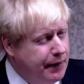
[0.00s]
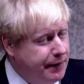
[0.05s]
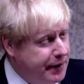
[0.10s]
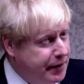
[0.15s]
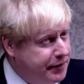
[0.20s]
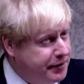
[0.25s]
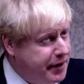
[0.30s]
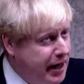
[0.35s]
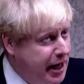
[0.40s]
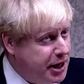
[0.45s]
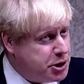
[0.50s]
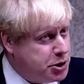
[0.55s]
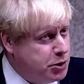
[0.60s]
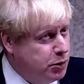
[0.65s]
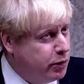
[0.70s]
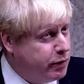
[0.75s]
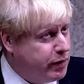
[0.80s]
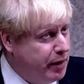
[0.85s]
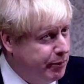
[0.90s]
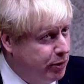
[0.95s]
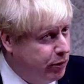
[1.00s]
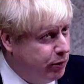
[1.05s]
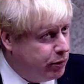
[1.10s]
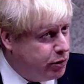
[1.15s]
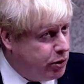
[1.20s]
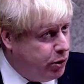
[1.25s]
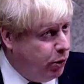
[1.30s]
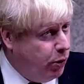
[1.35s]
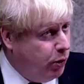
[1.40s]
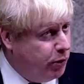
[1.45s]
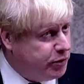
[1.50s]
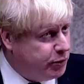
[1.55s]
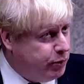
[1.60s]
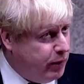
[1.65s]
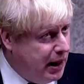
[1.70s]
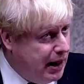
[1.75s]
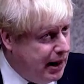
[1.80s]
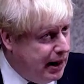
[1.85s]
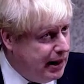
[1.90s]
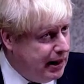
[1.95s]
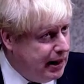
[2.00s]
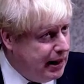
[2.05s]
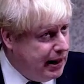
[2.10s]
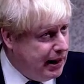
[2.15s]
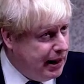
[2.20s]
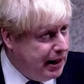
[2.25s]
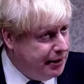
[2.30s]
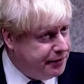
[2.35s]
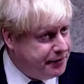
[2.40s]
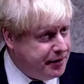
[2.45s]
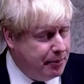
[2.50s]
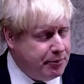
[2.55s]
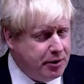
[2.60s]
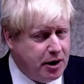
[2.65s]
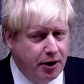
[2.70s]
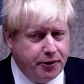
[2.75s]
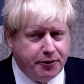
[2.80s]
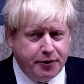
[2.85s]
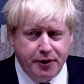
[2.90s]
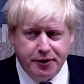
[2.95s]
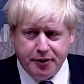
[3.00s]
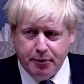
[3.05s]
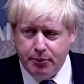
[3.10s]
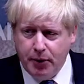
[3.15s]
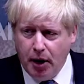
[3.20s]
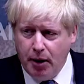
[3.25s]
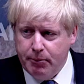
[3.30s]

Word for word: the International Criminal Court, where uh, some countries are,